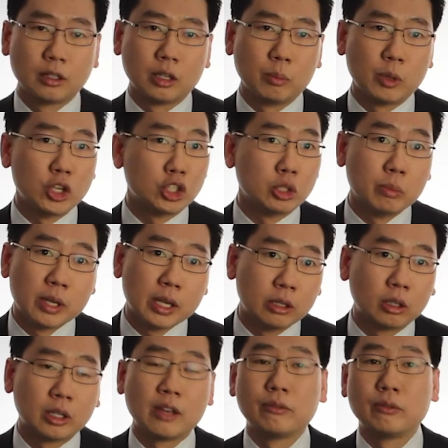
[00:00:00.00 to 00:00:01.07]
The patient may
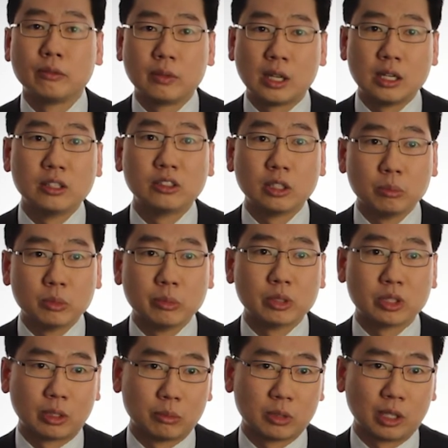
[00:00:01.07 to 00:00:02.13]
not have any symptoms
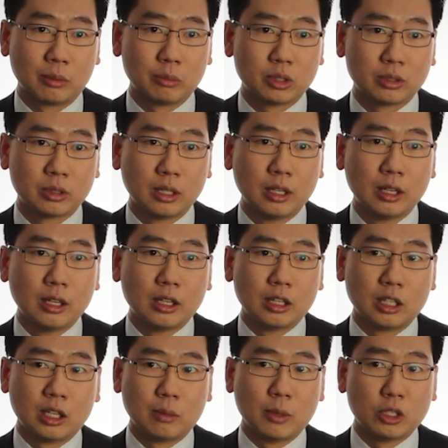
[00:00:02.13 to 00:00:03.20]
sometimes.
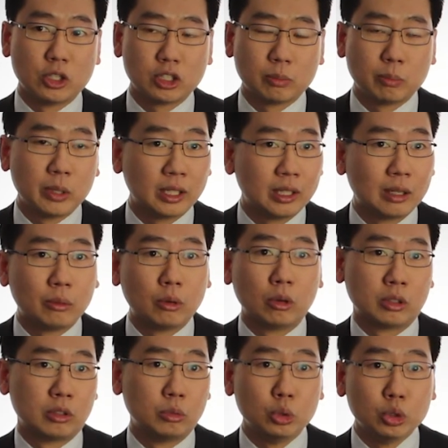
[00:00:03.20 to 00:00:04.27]
They may just pick it up
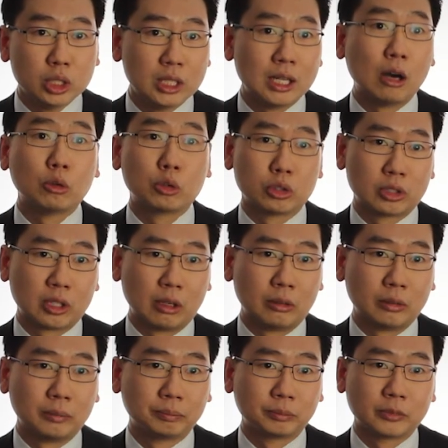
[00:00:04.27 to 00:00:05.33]
on a routine
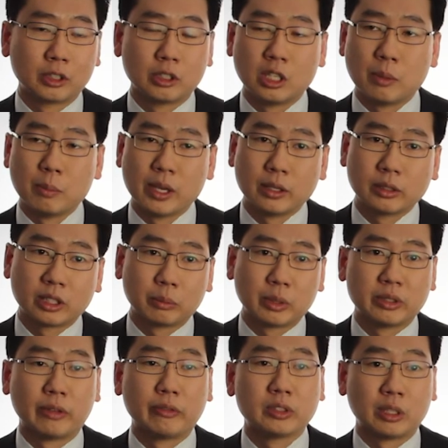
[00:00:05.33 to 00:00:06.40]
ultrasound. They may
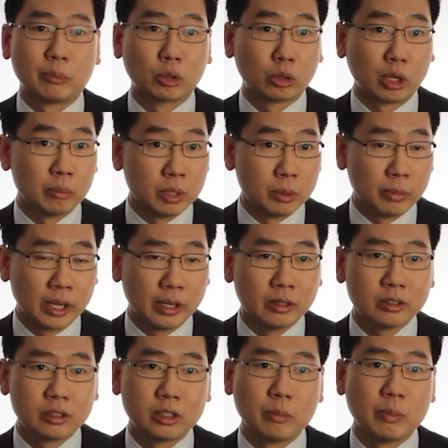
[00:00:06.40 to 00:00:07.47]
sometimes have some crampy
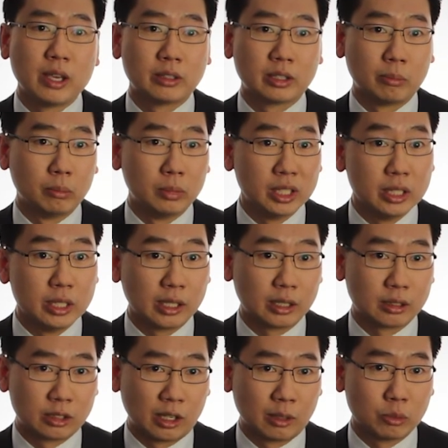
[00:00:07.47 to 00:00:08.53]
pains. They may have some bleeding
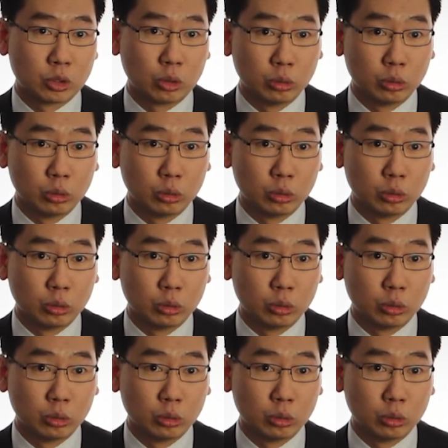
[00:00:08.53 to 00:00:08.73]
at times